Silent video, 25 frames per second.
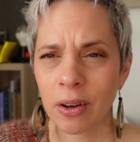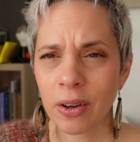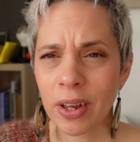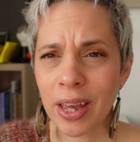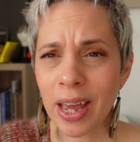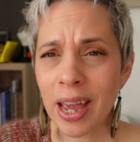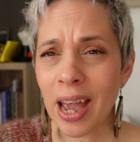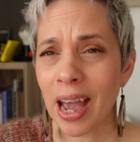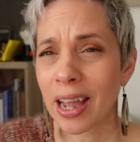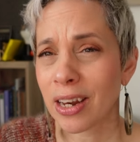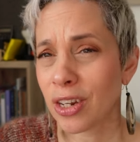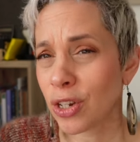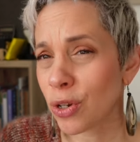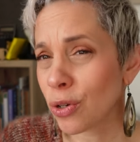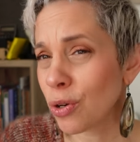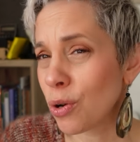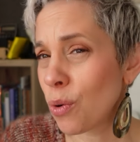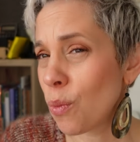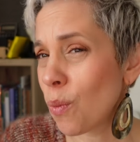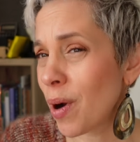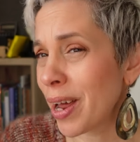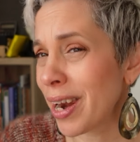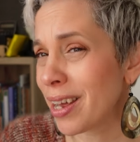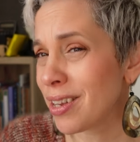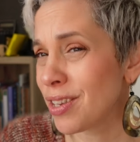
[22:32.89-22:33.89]
Okay, I don't know
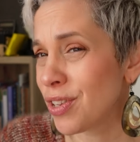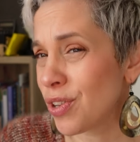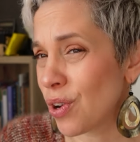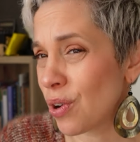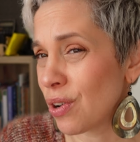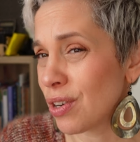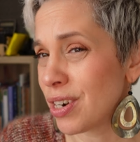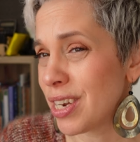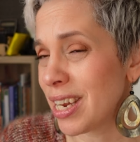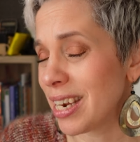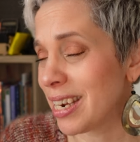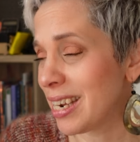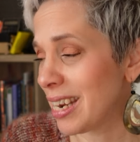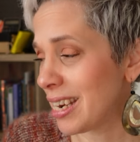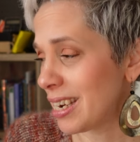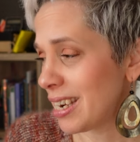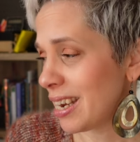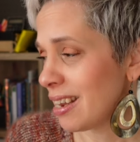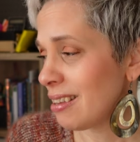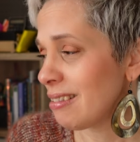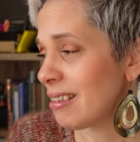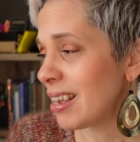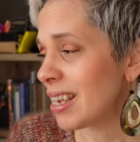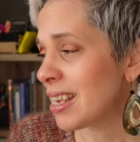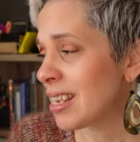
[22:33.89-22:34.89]
when I started
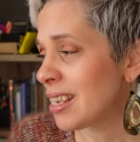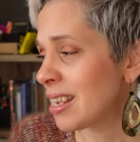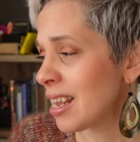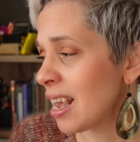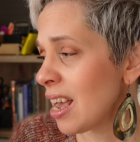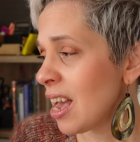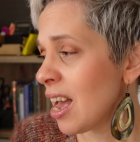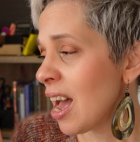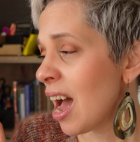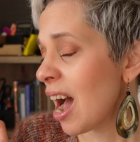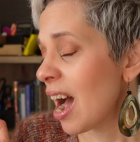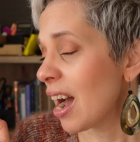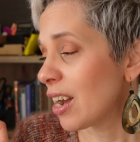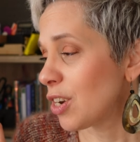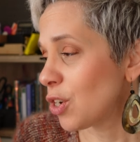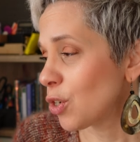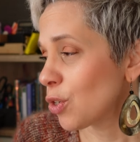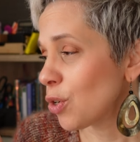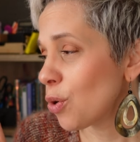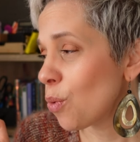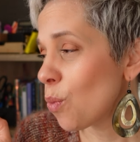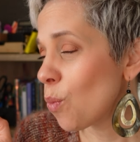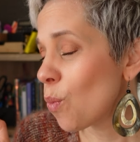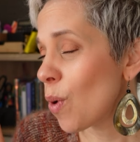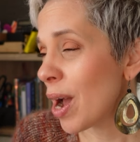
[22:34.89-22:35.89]
knitting this. I don't
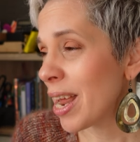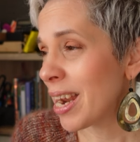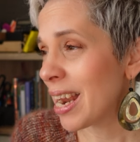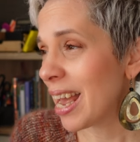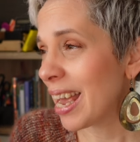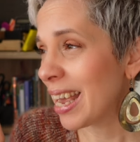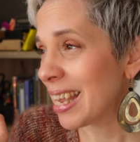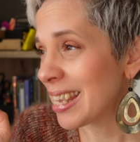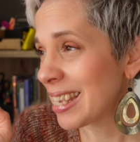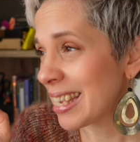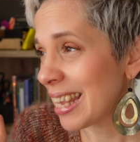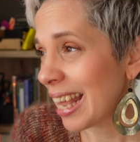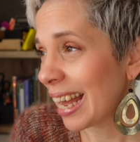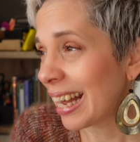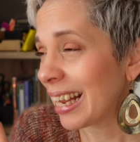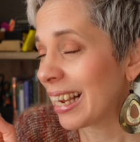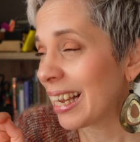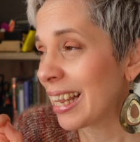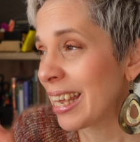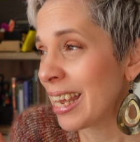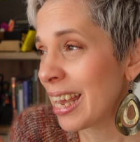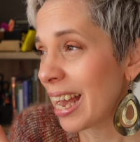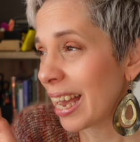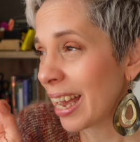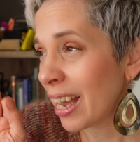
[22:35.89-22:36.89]
know when
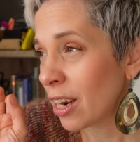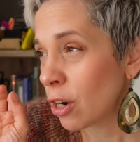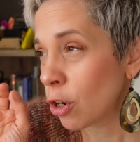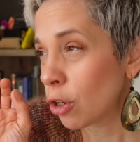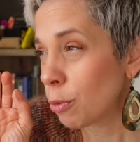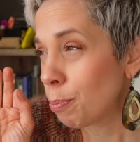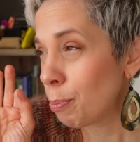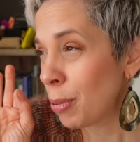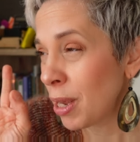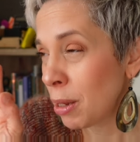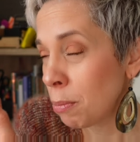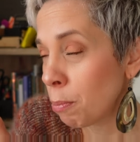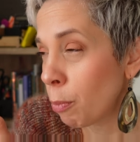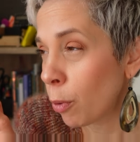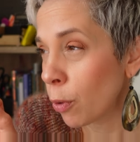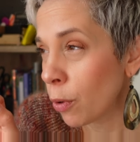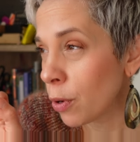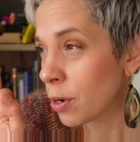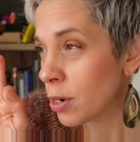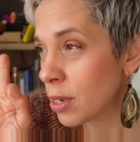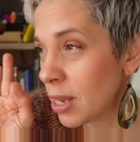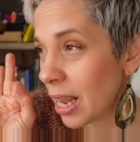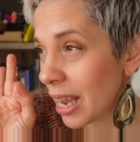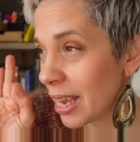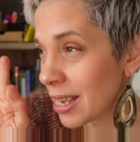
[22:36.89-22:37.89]
exactly. I cannot
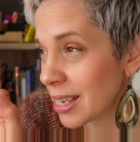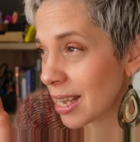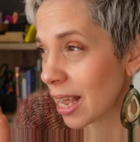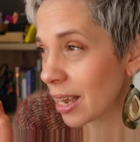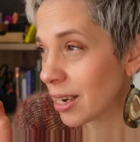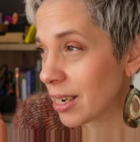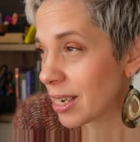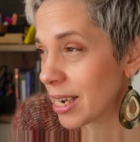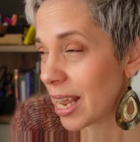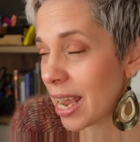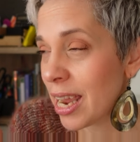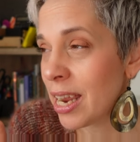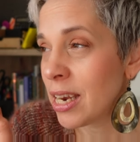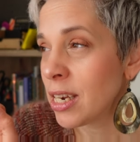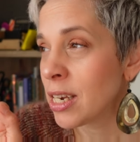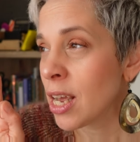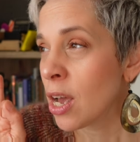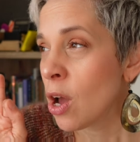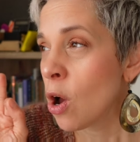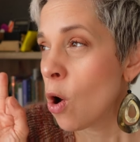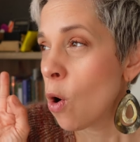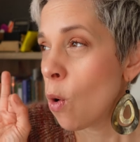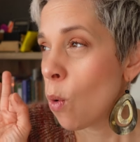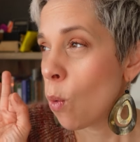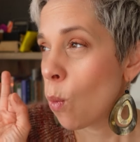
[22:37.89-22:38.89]
pinpoint the exact date
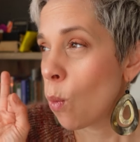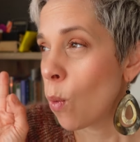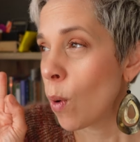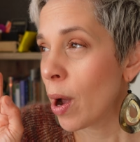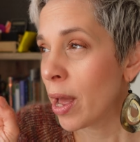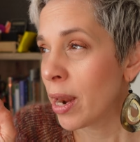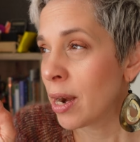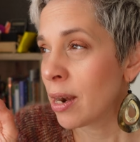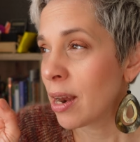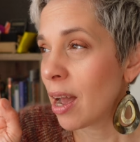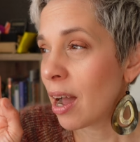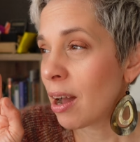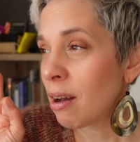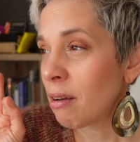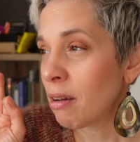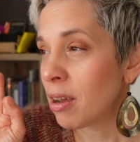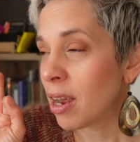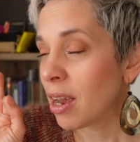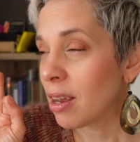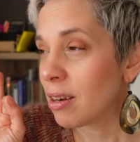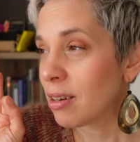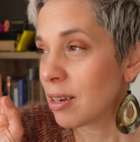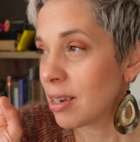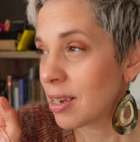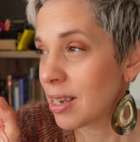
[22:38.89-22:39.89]
when I
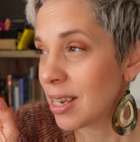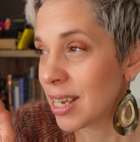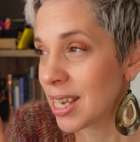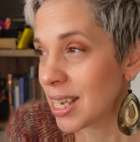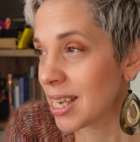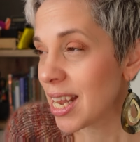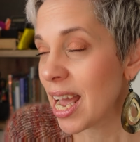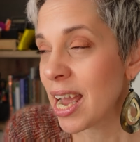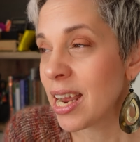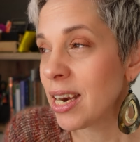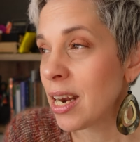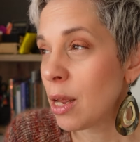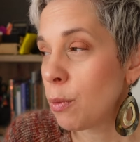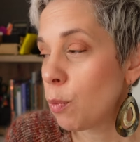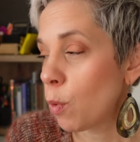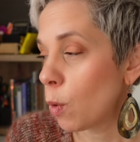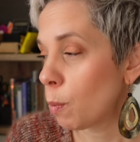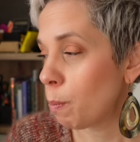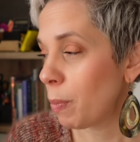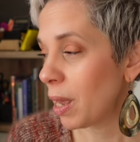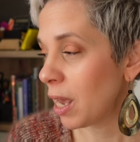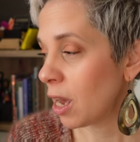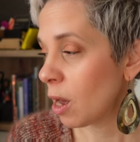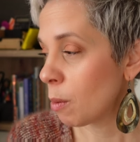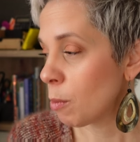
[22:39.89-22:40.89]
said it
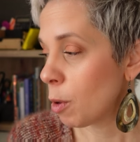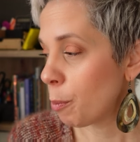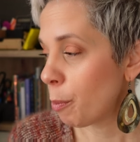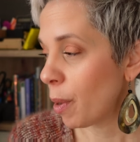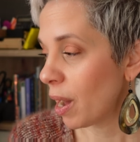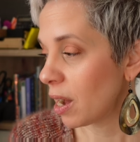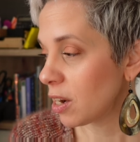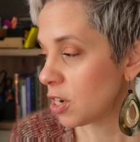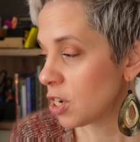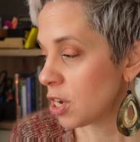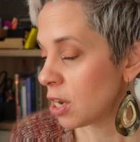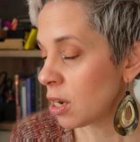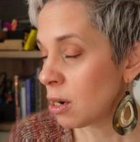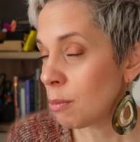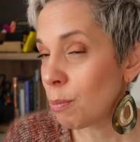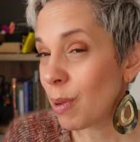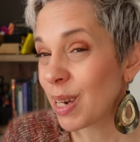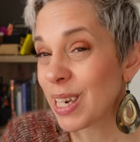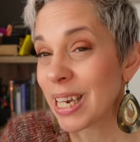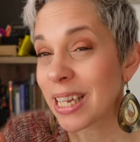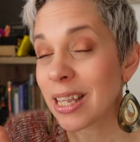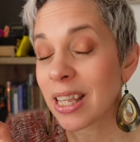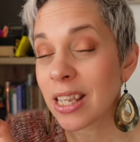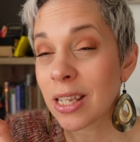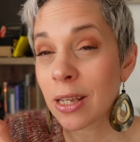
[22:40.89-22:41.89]
would become a pattern,
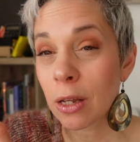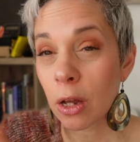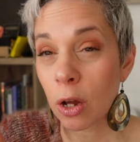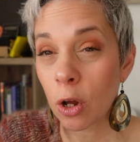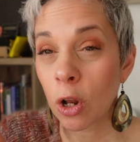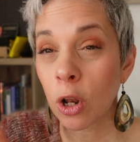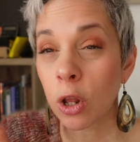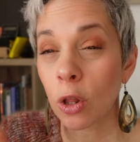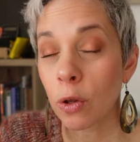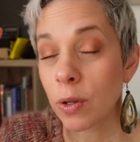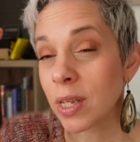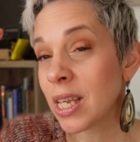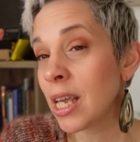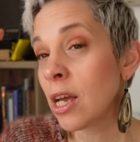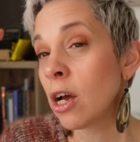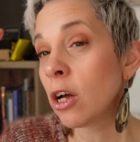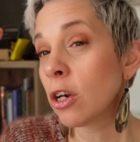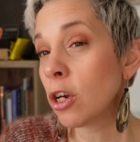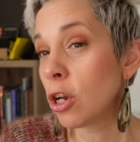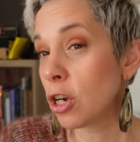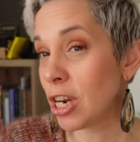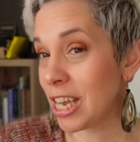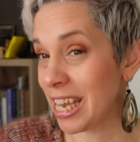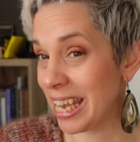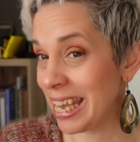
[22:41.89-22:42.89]
but it's closing
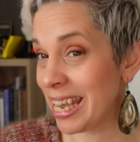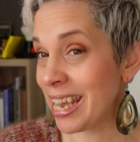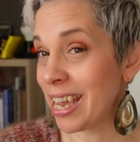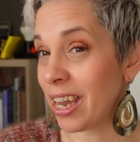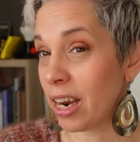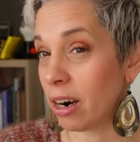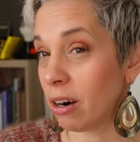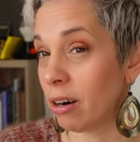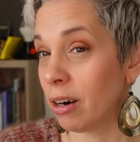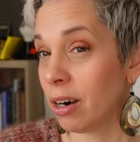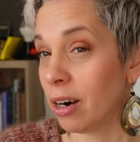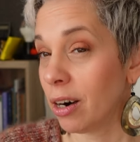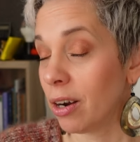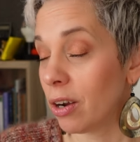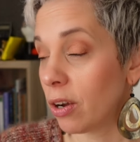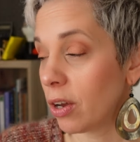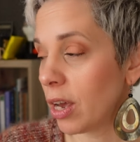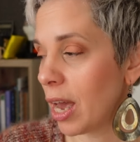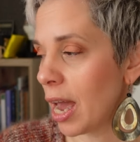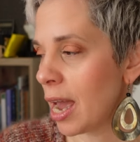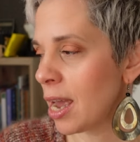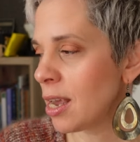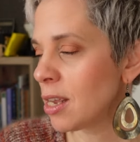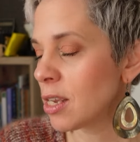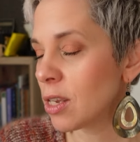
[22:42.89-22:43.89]
on a year.
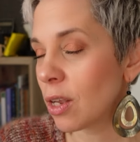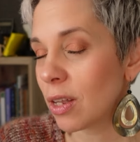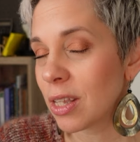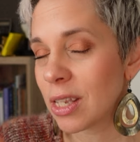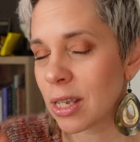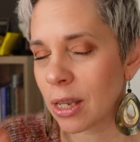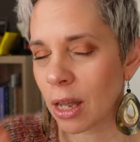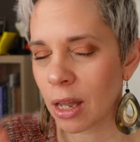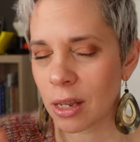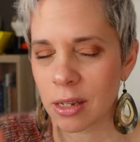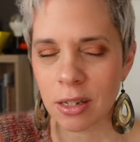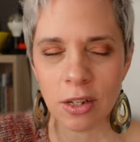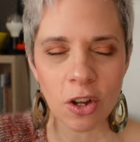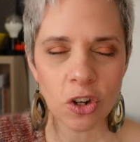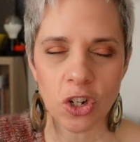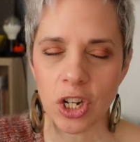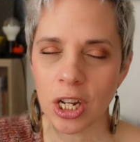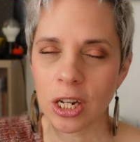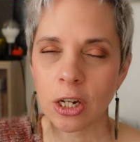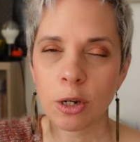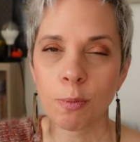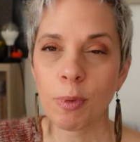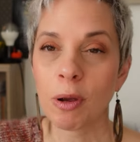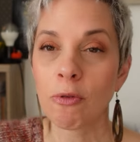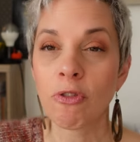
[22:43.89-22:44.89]
Okay, so it's
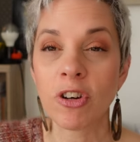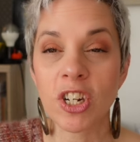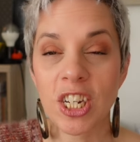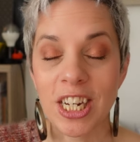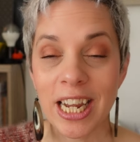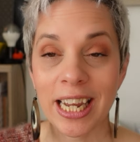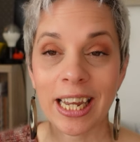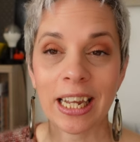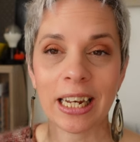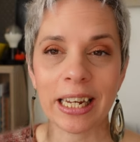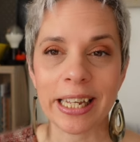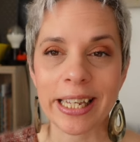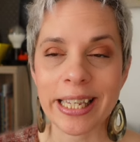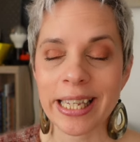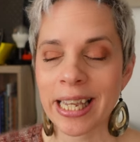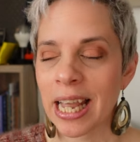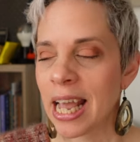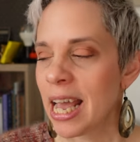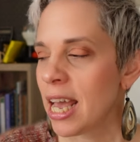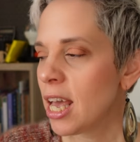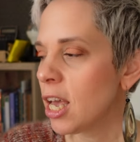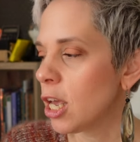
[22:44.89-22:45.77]
starting to be ridiculous.